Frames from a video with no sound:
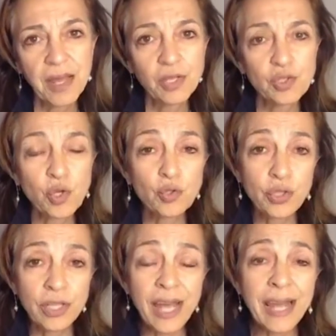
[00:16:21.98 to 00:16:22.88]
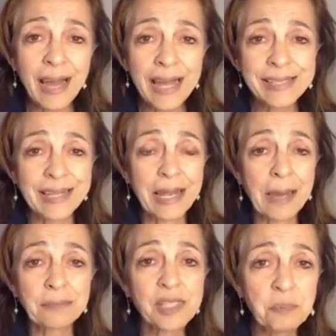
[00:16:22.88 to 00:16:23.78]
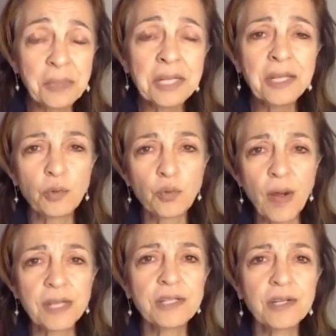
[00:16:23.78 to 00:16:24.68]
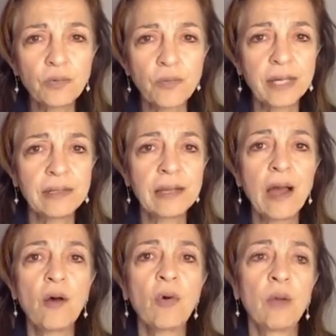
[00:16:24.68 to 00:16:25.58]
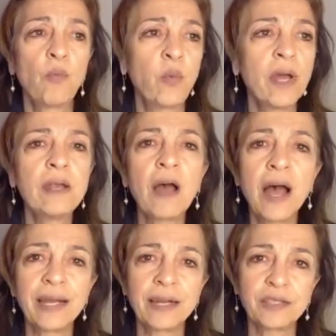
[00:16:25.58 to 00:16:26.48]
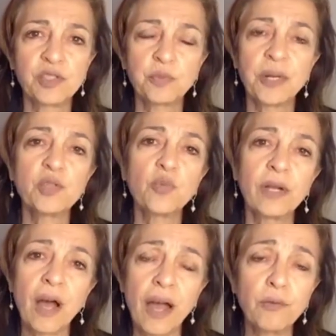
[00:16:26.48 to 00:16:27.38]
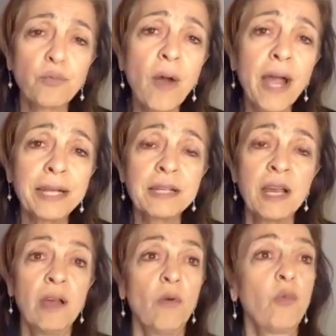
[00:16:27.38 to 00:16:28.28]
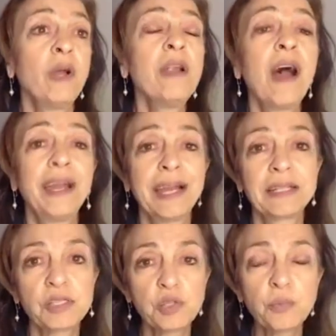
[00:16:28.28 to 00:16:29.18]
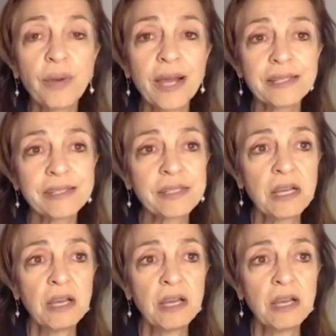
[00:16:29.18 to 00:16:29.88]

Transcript: So today, as I am speaking right here, right now, and when I express, when I write, when I express,